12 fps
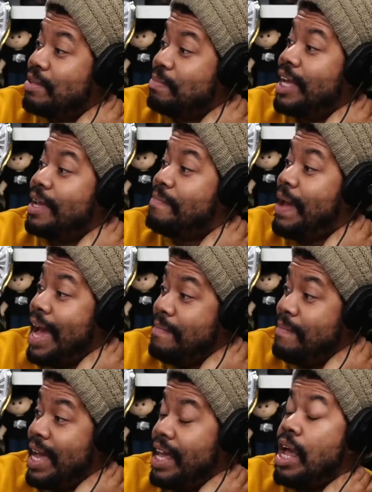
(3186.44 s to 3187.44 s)
playing because Batman,
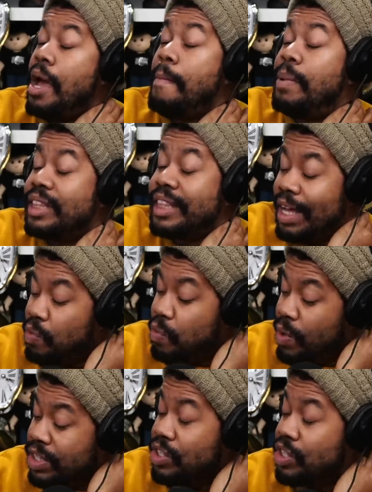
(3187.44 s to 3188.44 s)
Twilight. but they yeah,
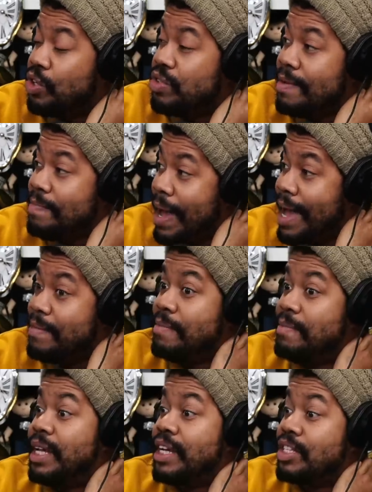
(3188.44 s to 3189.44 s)
went to go see right.
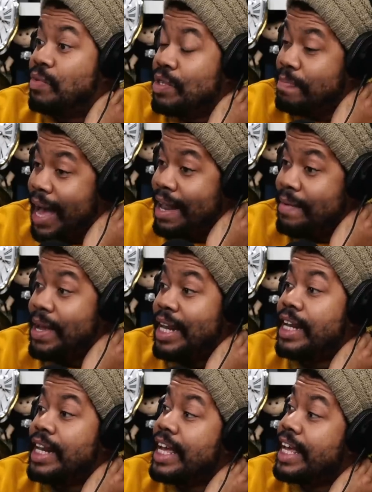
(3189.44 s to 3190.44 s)
Batman because it was Batman
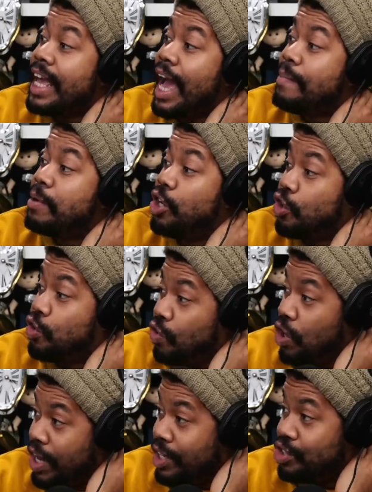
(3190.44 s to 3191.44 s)
and he happened yes, to
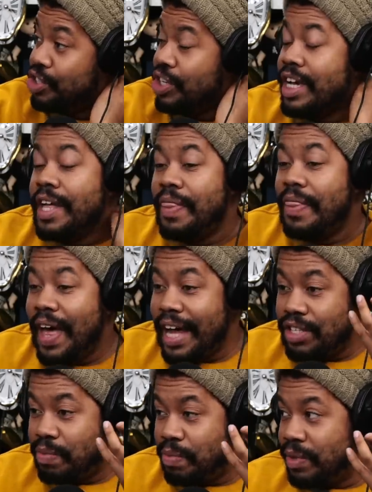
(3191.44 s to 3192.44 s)
crush. Yes, yes.
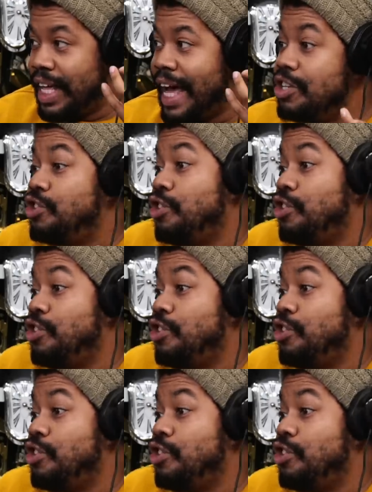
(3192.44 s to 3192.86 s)
That's that is your